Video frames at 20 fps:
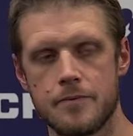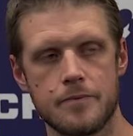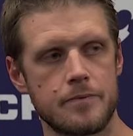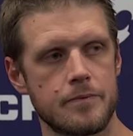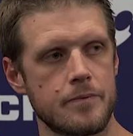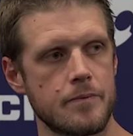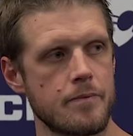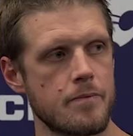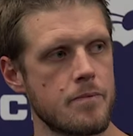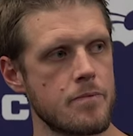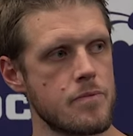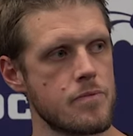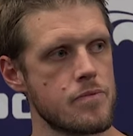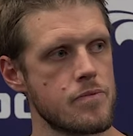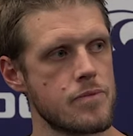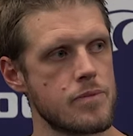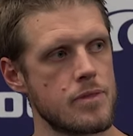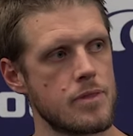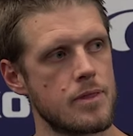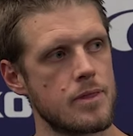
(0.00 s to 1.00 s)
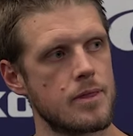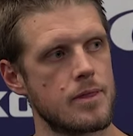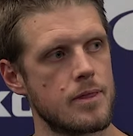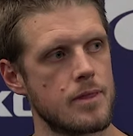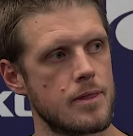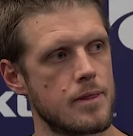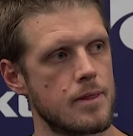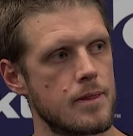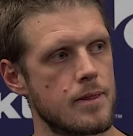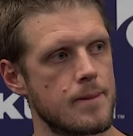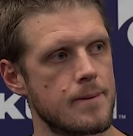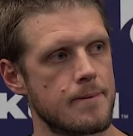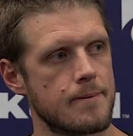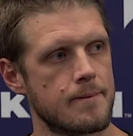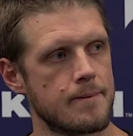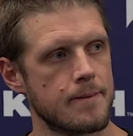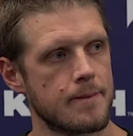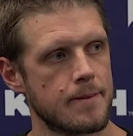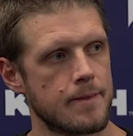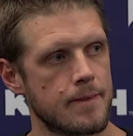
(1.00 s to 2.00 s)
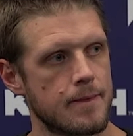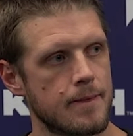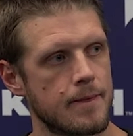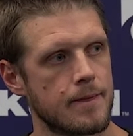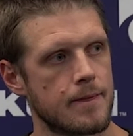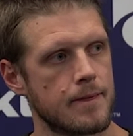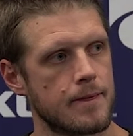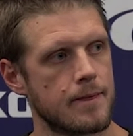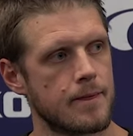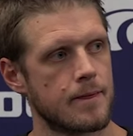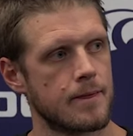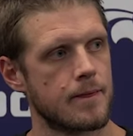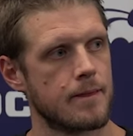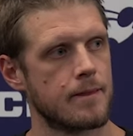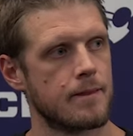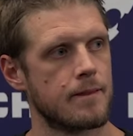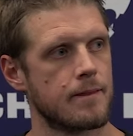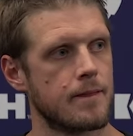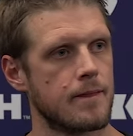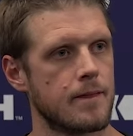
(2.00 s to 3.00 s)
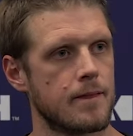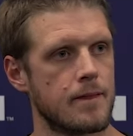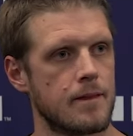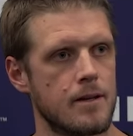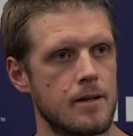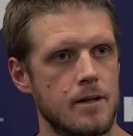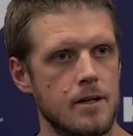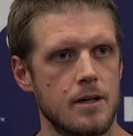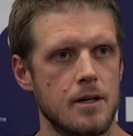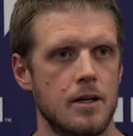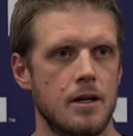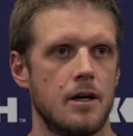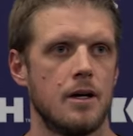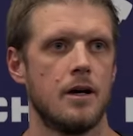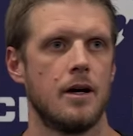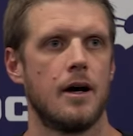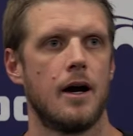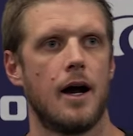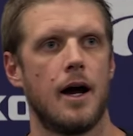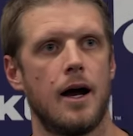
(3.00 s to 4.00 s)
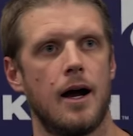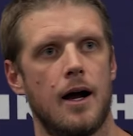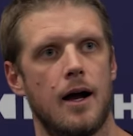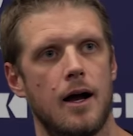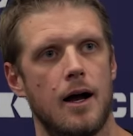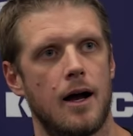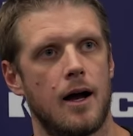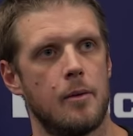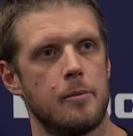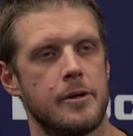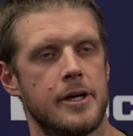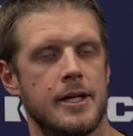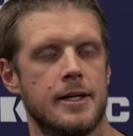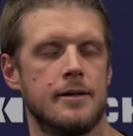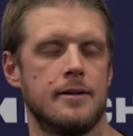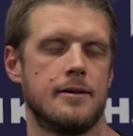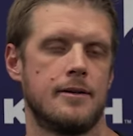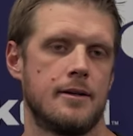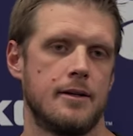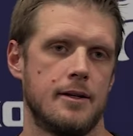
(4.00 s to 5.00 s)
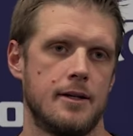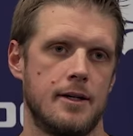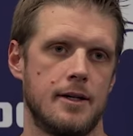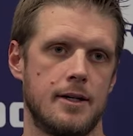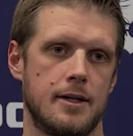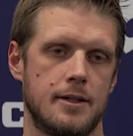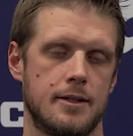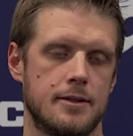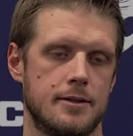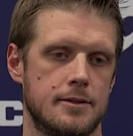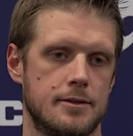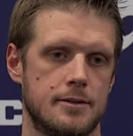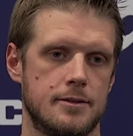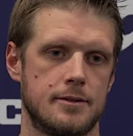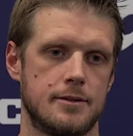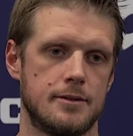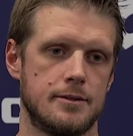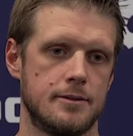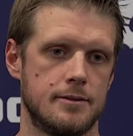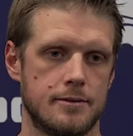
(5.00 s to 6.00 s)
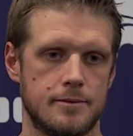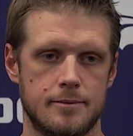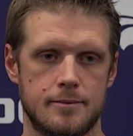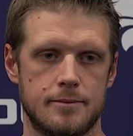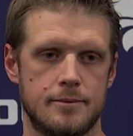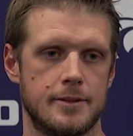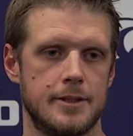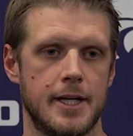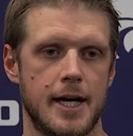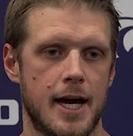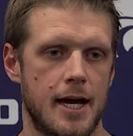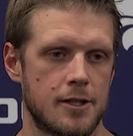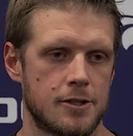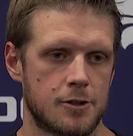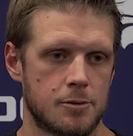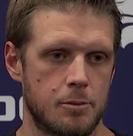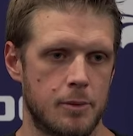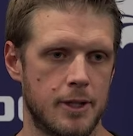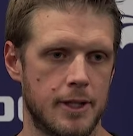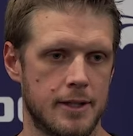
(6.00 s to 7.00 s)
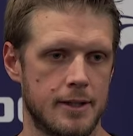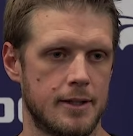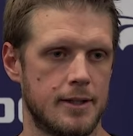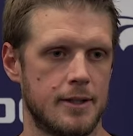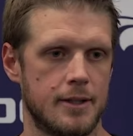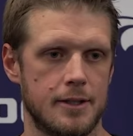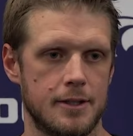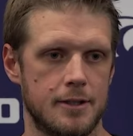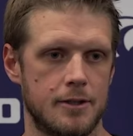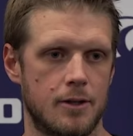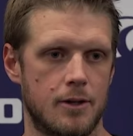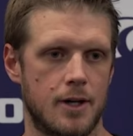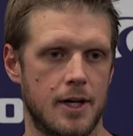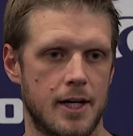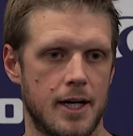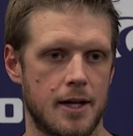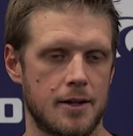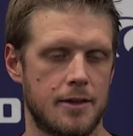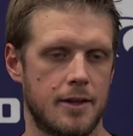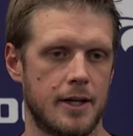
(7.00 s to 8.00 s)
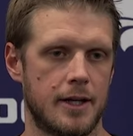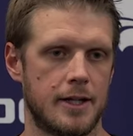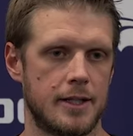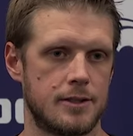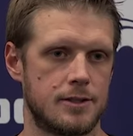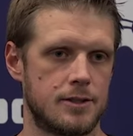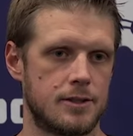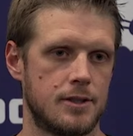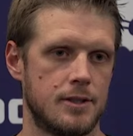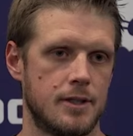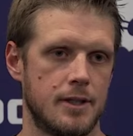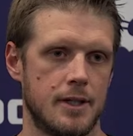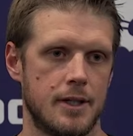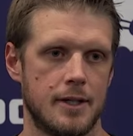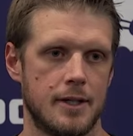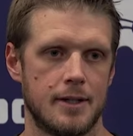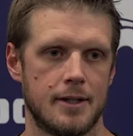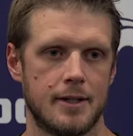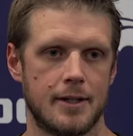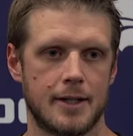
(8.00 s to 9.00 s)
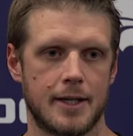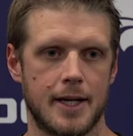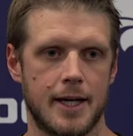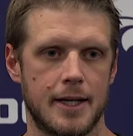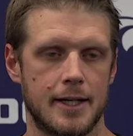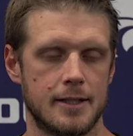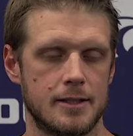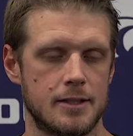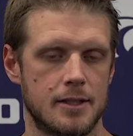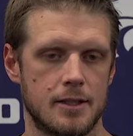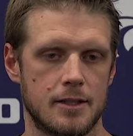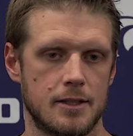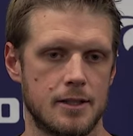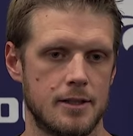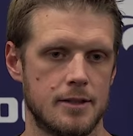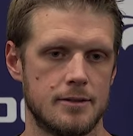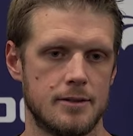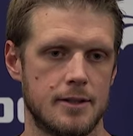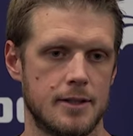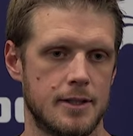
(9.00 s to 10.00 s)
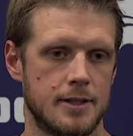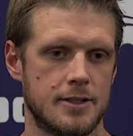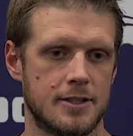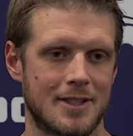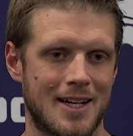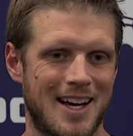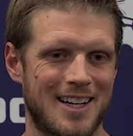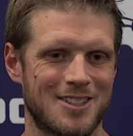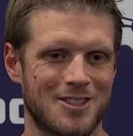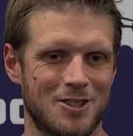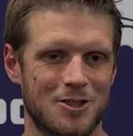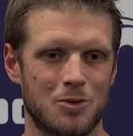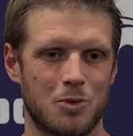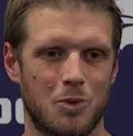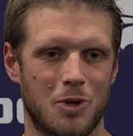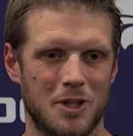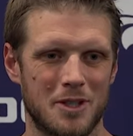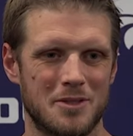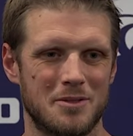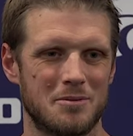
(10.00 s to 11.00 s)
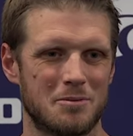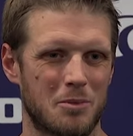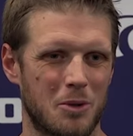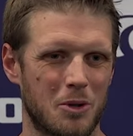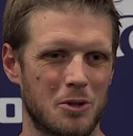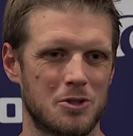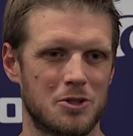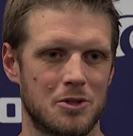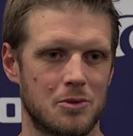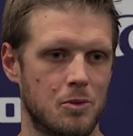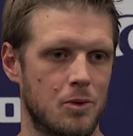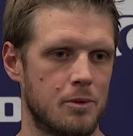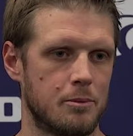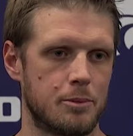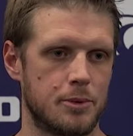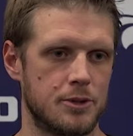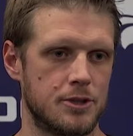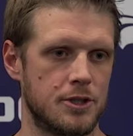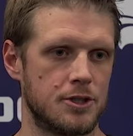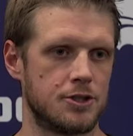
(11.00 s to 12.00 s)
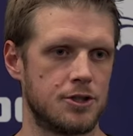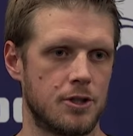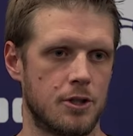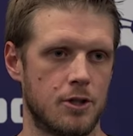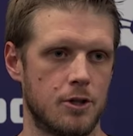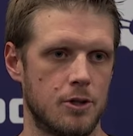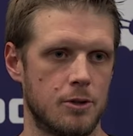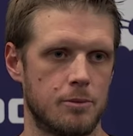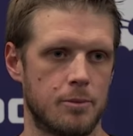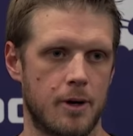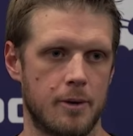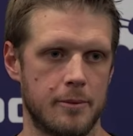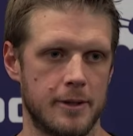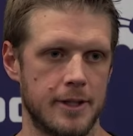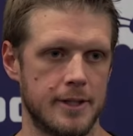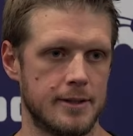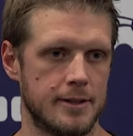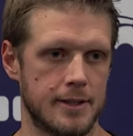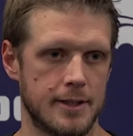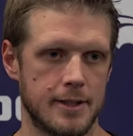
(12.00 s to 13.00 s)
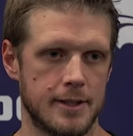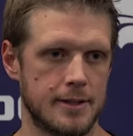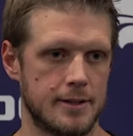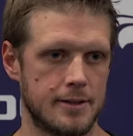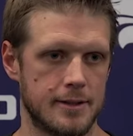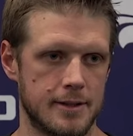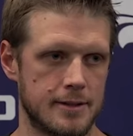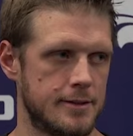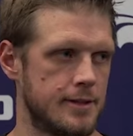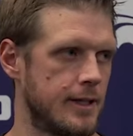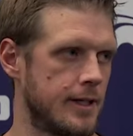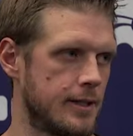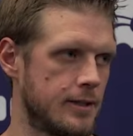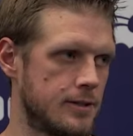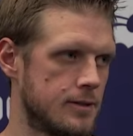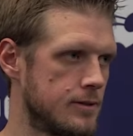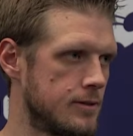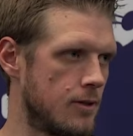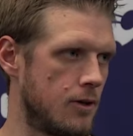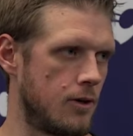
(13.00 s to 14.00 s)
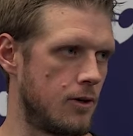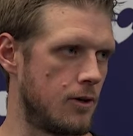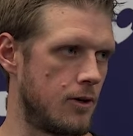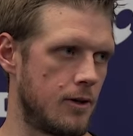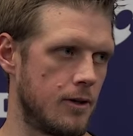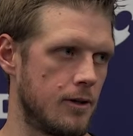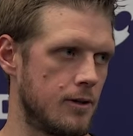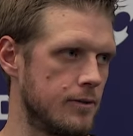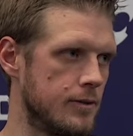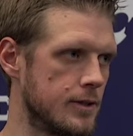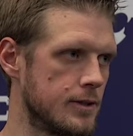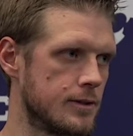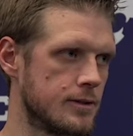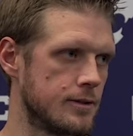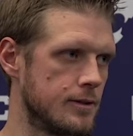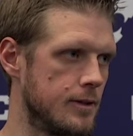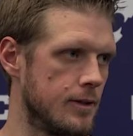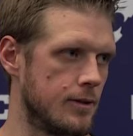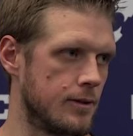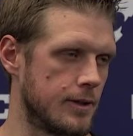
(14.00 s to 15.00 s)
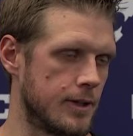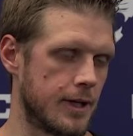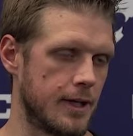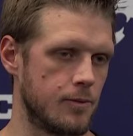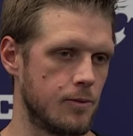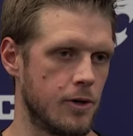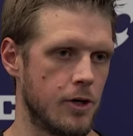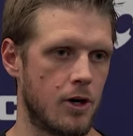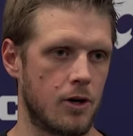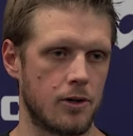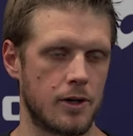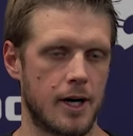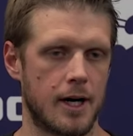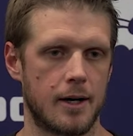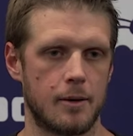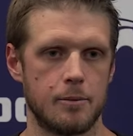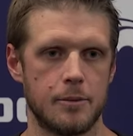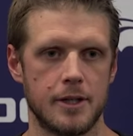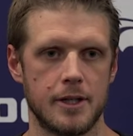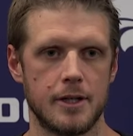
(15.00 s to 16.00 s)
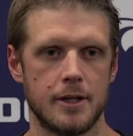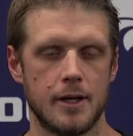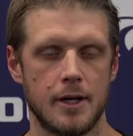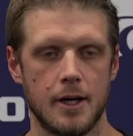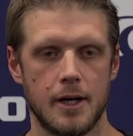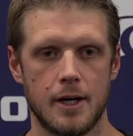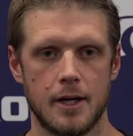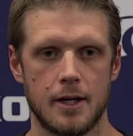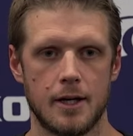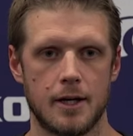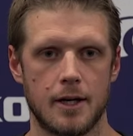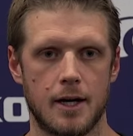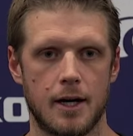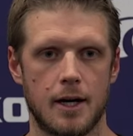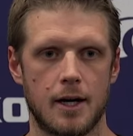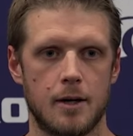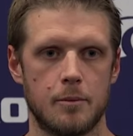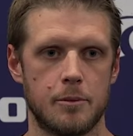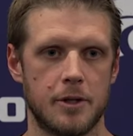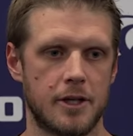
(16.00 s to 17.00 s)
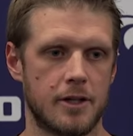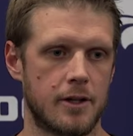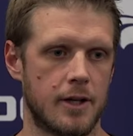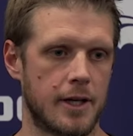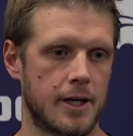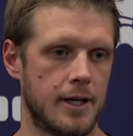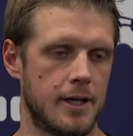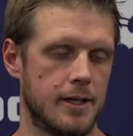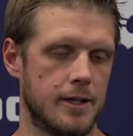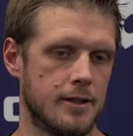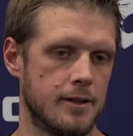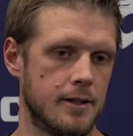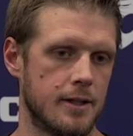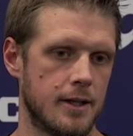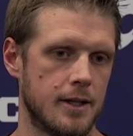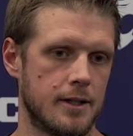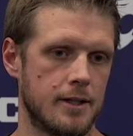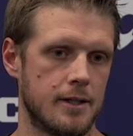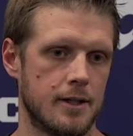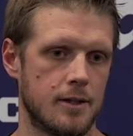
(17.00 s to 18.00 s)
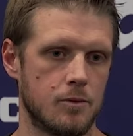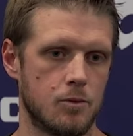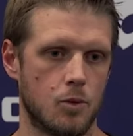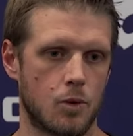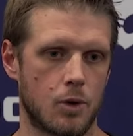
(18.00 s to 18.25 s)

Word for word: a game in which your running backs have to be good. Uh, I mean, uh, yes, but you know, I, I think it's again, it, it, it's not just one person, one position group. I mean, it, it, it takes all, all, of us, you know, and, and we all got to be uh, be clicking and, and, and,